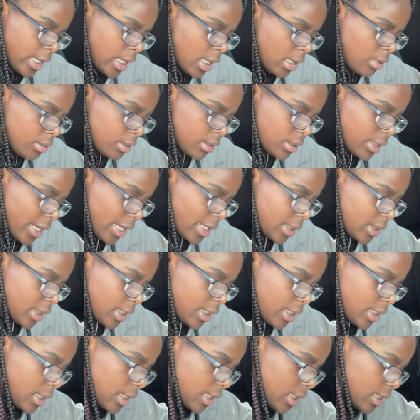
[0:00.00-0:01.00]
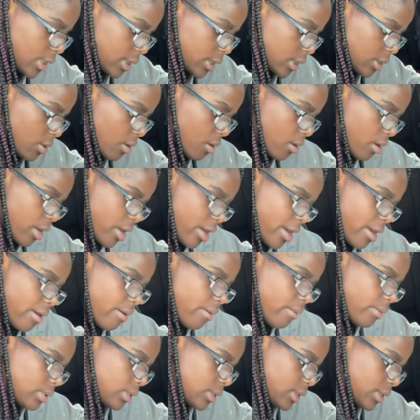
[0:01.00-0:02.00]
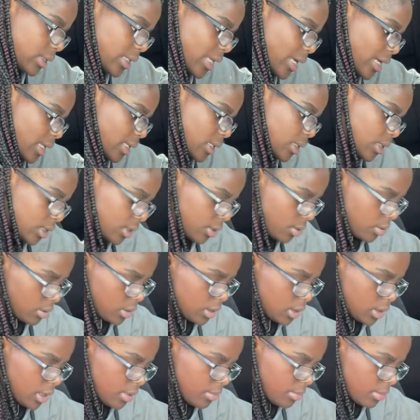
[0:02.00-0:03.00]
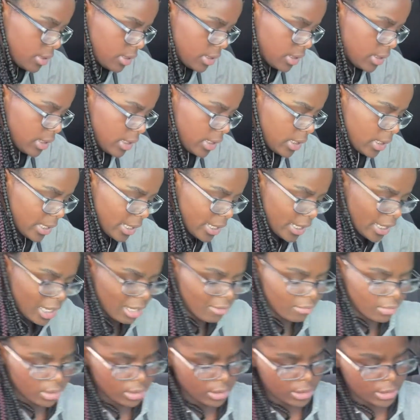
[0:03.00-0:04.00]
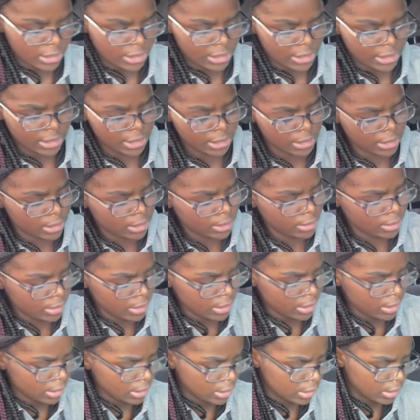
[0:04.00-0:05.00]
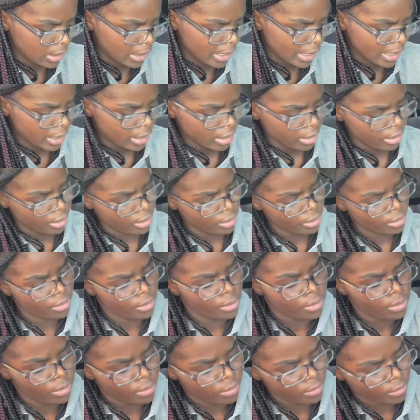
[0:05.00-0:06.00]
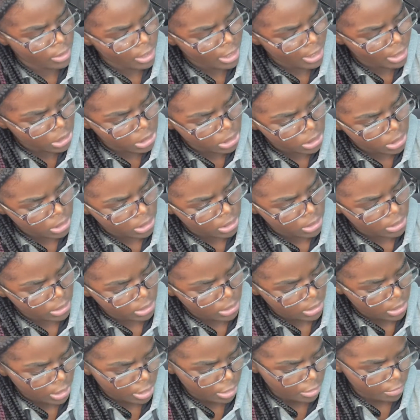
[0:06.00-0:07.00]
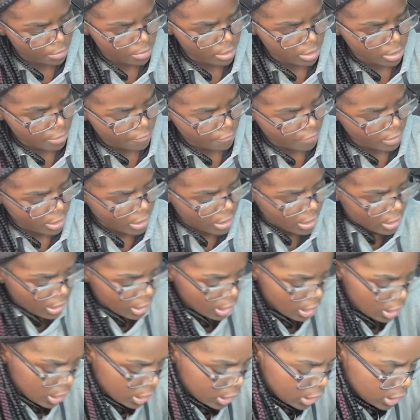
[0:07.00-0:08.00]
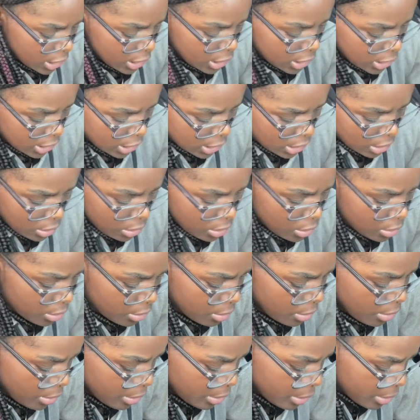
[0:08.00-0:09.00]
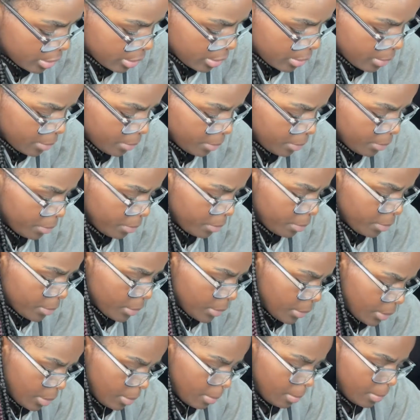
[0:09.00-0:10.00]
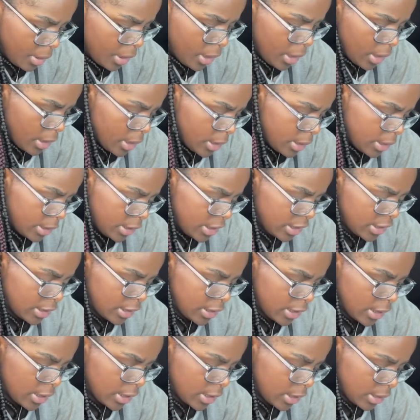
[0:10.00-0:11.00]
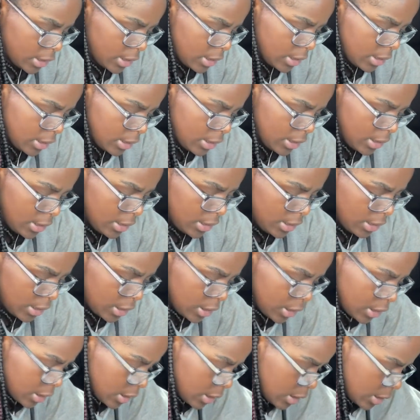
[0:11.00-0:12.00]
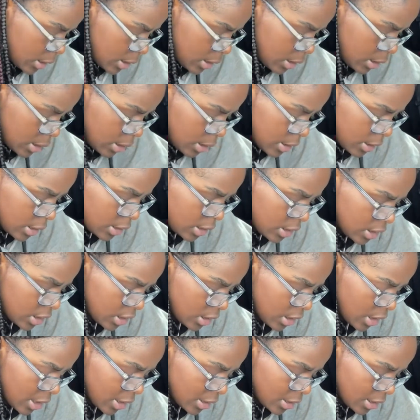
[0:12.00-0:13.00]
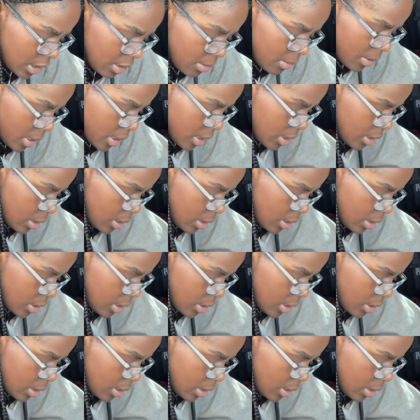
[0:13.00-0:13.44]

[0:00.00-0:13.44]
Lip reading: I'm just like trying to clean this car out just like a little something and like have a little scent to it. So like when I get rid of it, it'll just, you know, be in a decent condition. Condition? I said that right?